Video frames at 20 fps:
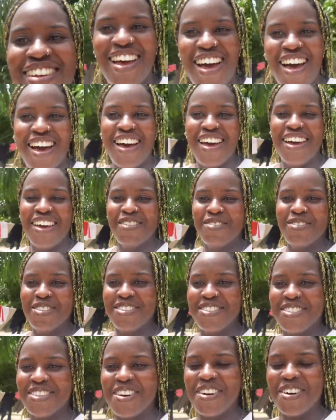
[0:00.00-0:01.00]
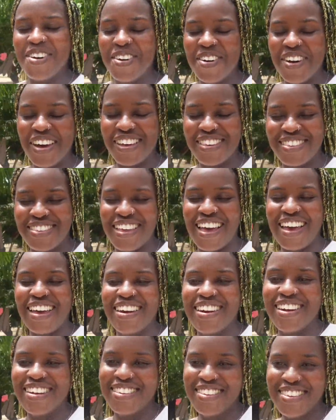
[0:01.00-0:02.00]
I am so
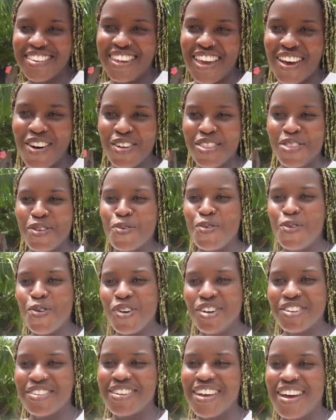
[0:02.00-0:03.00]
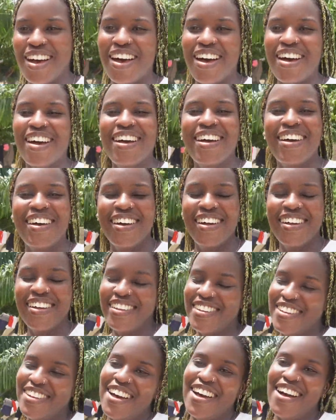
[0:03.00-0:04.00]
excited to get the water.
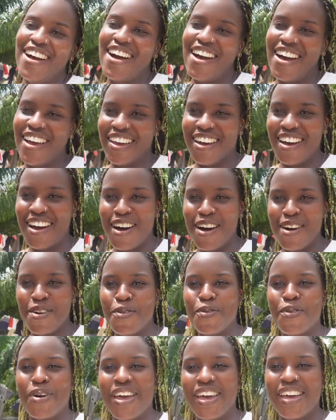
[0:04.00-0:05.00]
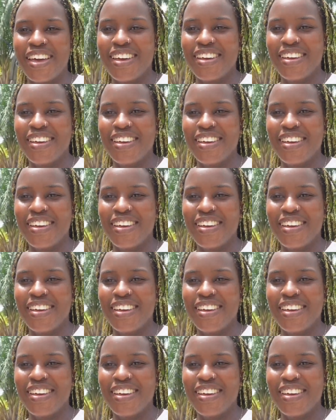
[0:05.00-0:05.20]
I can't wait.